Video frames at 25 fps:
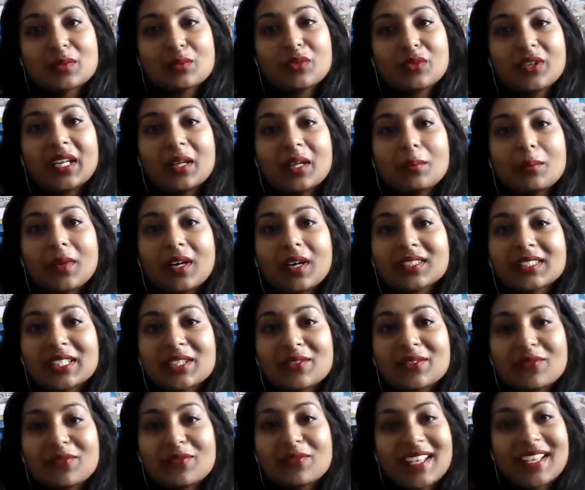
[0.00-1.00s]
Pretty
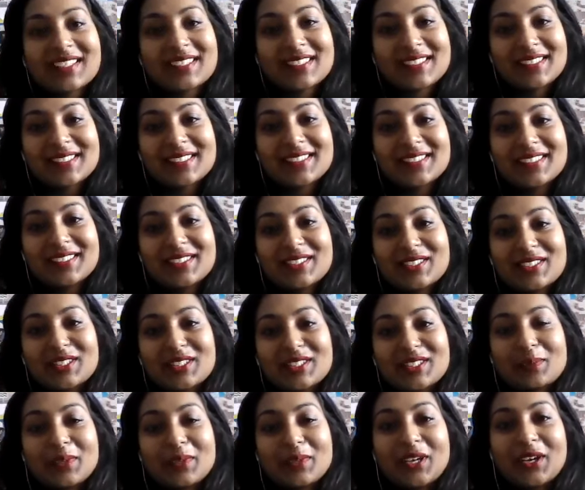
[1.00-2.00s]
multifaceted,
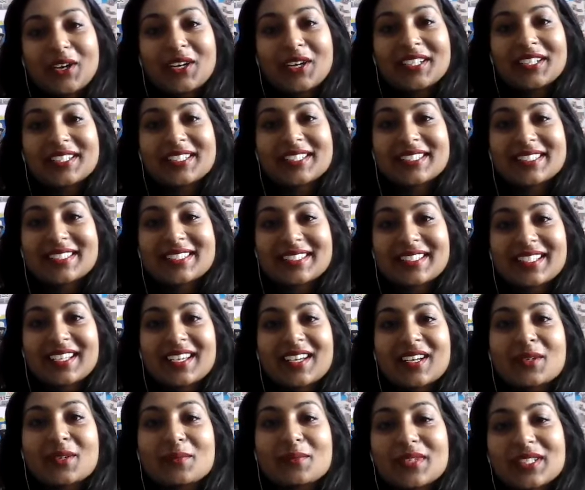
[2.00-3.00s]
to be honest.
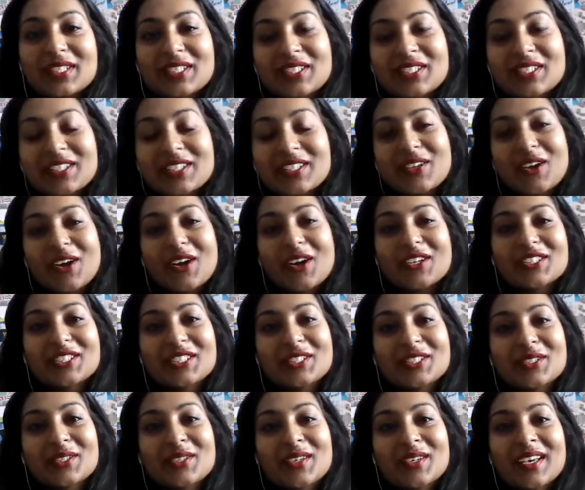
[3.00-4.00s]
It's hard
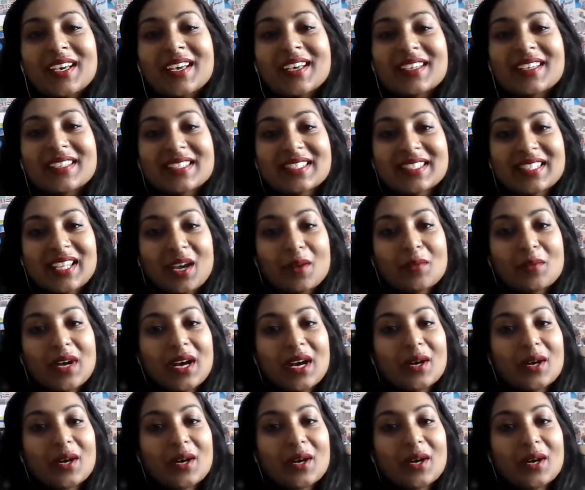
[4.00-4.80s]
to sum